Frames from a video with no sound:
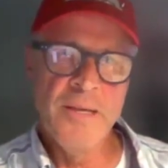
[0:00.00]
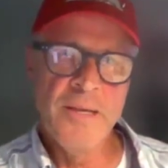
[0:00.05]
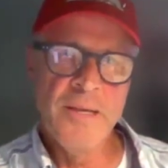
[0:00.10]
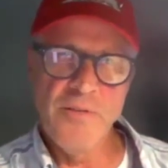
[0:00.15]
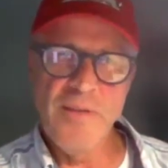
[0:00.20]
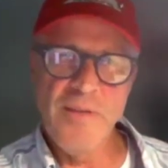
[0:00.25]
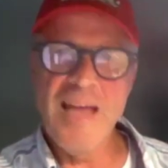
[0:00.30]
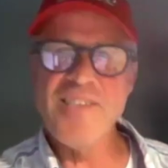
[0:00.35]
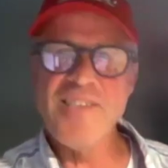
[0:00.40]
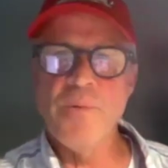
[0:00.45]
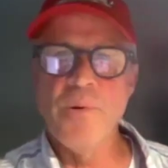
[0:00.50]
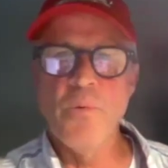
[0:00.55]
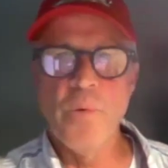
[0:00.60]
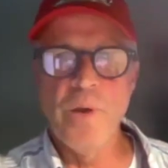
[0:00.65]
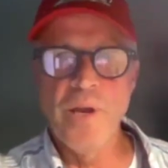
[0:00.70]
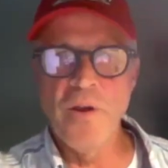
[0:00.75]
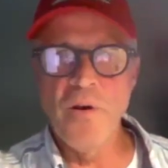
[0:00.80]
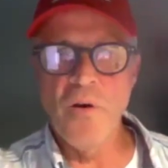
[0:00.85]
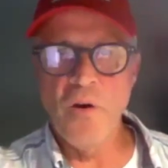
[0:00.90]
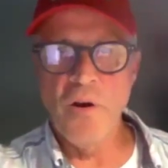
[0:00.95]
So that's what
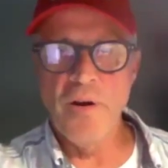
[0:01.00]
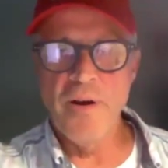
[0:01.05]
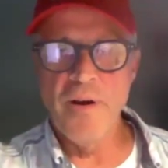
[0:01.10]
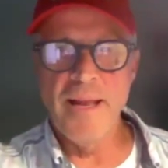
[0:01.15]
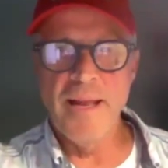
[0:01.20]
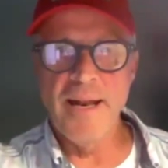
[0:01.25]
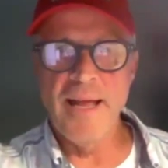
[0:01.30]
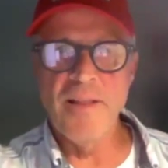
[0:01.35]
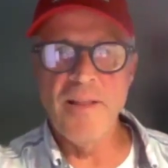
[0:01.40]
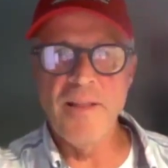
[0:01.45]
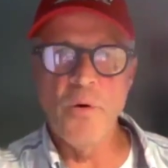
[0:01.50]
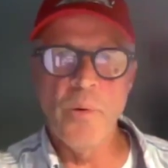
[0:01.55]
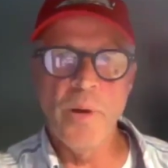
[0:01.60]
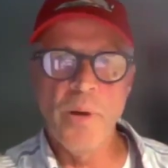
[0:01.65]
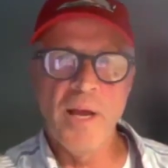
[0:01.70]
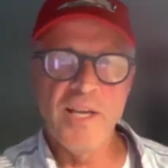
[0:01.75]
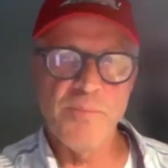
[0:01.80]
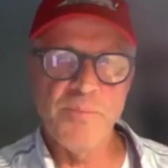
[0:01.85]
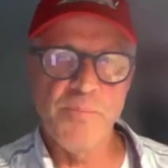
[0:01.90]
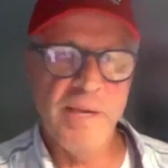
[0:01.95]
we are, and I know I
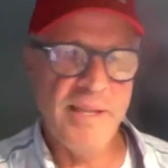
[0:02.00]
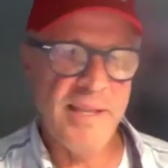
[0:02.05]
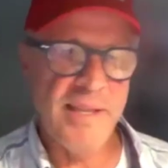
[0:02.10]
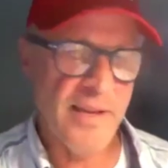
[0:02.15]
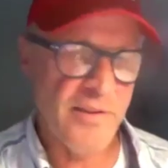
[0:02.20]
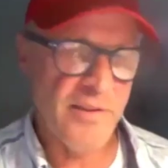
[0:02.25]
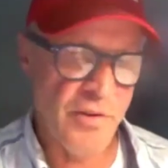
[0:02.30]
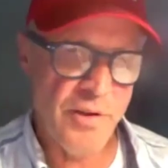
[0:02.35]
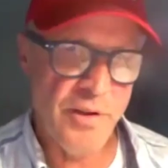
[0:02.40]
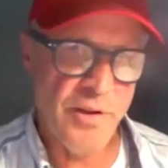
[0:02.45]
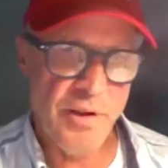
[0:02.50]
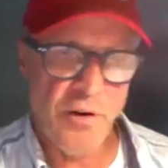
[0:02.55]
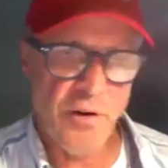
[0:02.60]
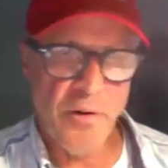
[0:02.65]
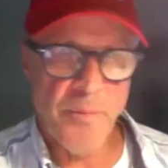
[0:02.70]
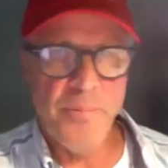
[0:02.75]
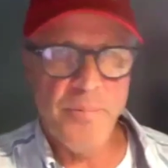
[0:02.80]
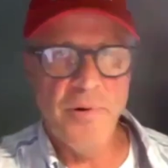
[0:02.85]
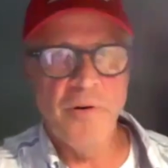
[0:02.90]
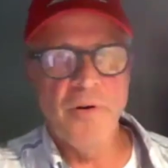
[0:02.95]
explained that to you in
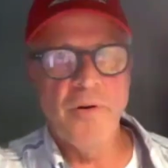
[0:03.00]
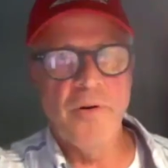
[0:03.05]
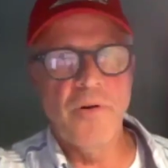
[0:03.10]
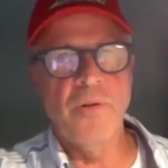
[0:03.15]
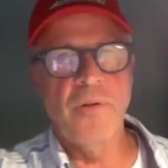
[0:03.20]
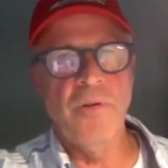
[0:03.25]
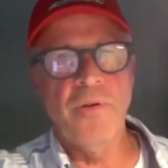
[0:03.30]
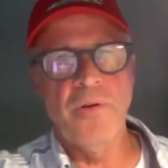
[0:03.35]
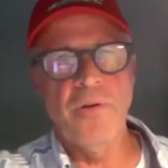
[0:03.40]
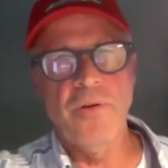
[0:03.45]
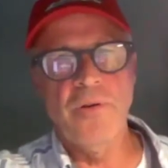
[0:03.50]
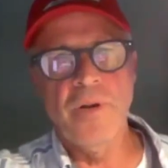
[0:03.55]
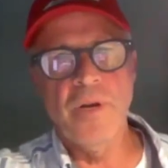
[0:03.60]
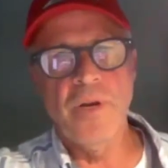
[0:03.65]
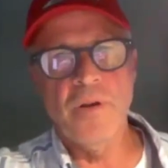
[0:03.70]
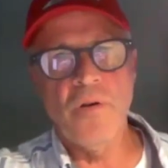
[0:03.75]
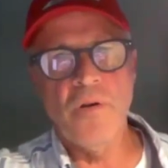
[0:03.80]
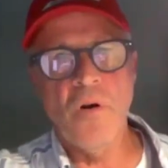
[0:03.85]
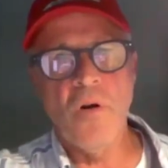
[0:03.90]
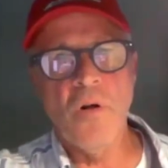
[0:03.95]
our earlier
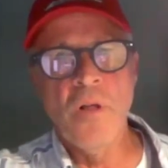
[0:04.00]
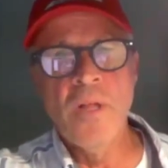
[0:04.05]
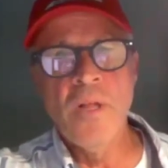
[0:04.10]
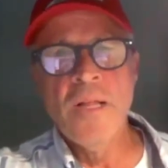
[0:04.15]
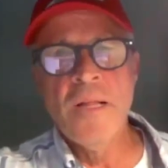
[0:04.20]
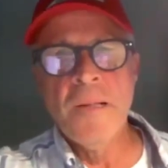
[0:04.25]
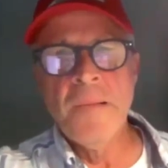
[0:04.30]
call.